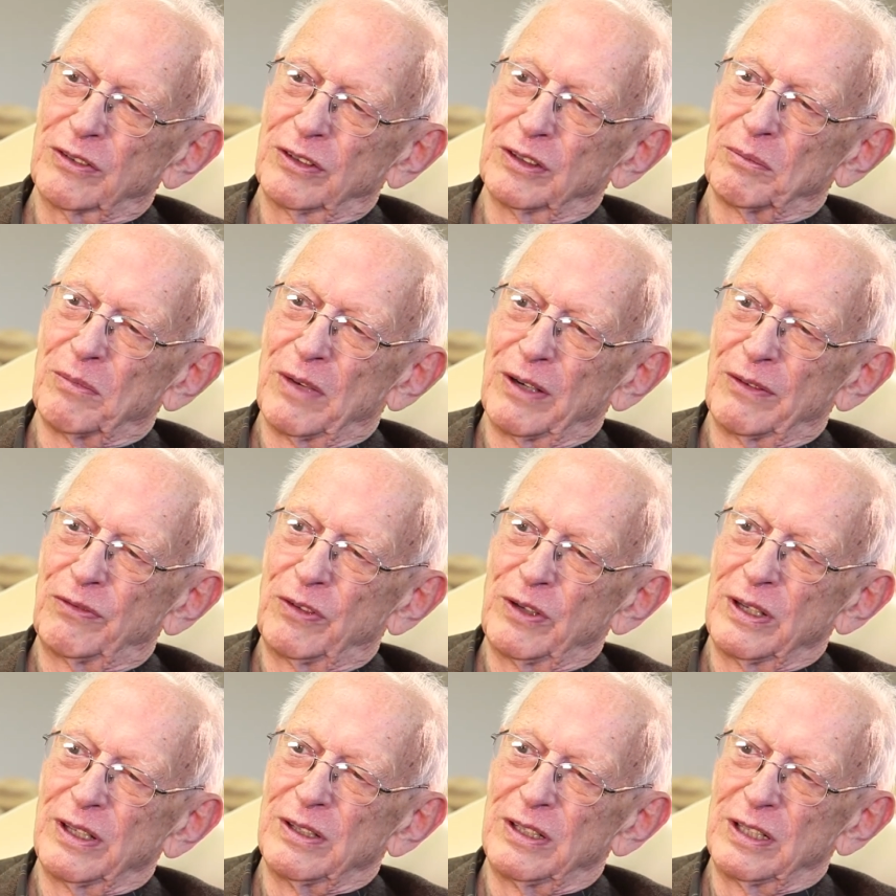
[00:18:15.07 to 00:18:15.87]
that my
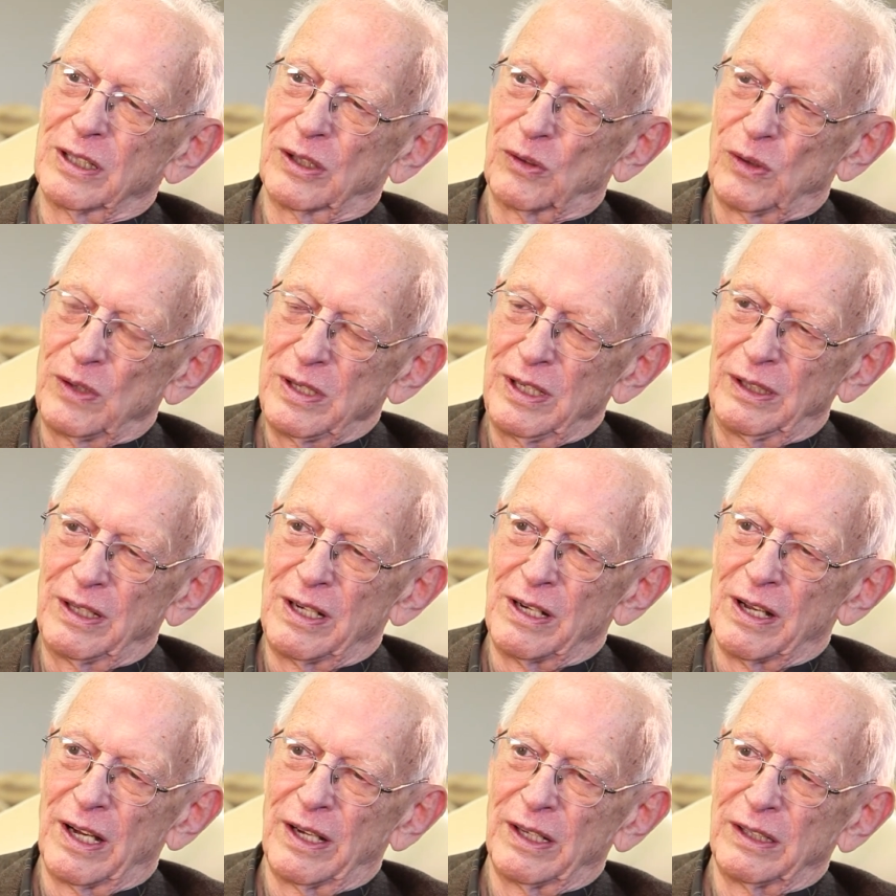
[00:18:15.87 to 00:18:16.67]
friend Dick Reed
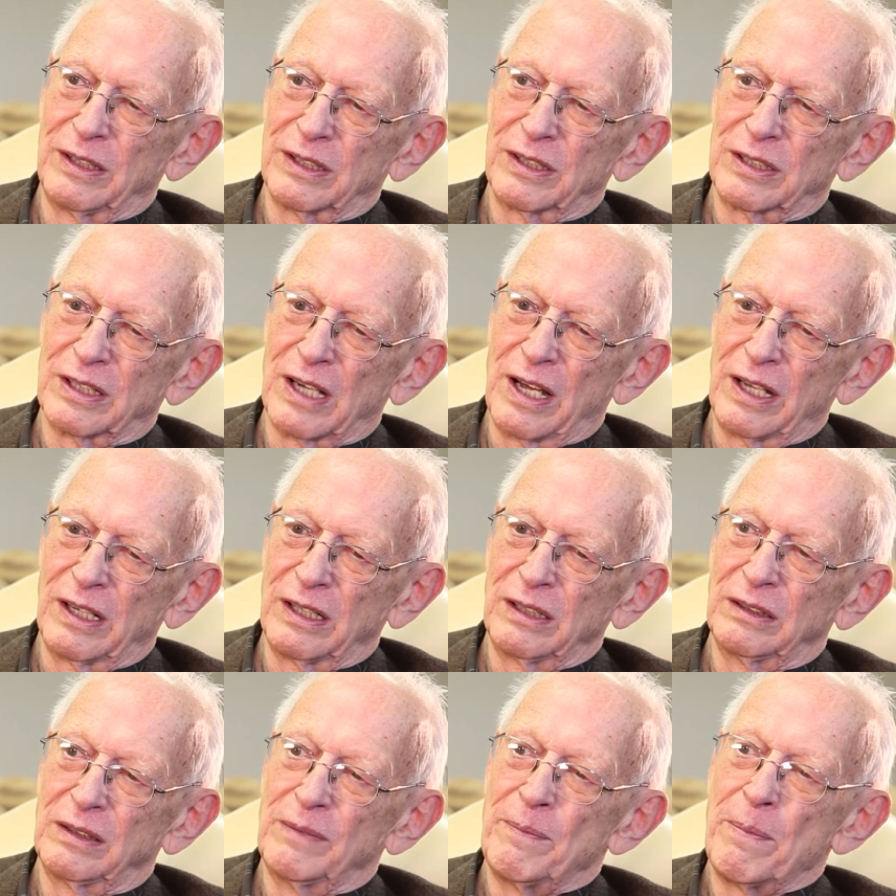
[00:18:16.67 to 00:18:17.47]
and I
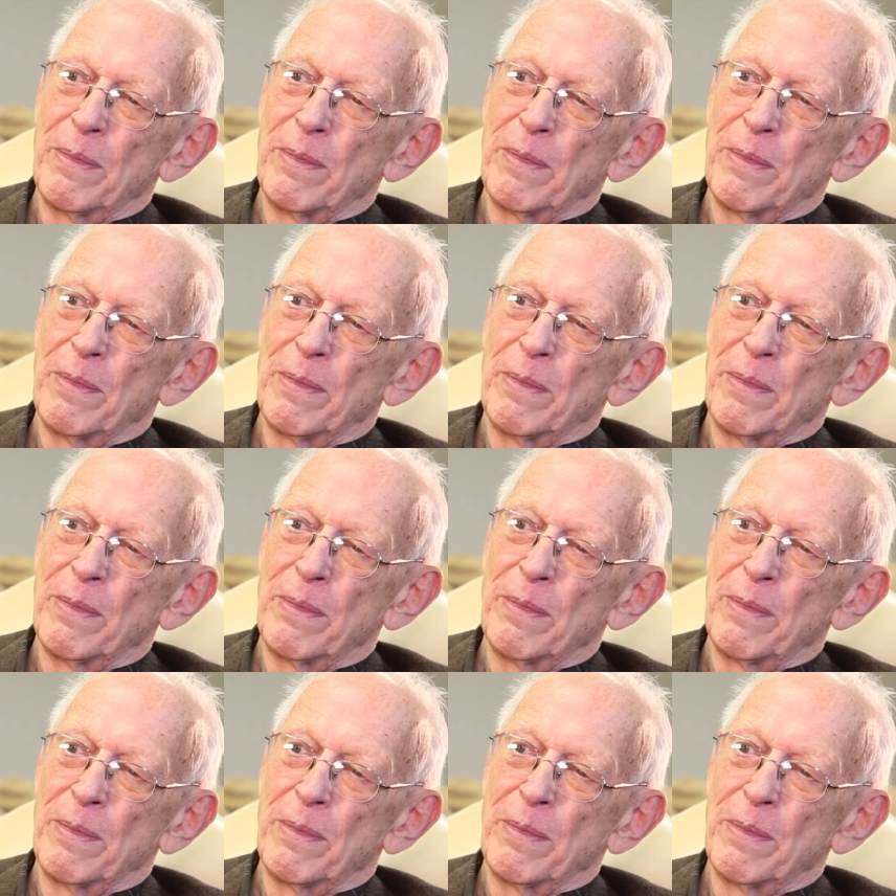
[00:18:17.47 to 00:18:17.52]
decided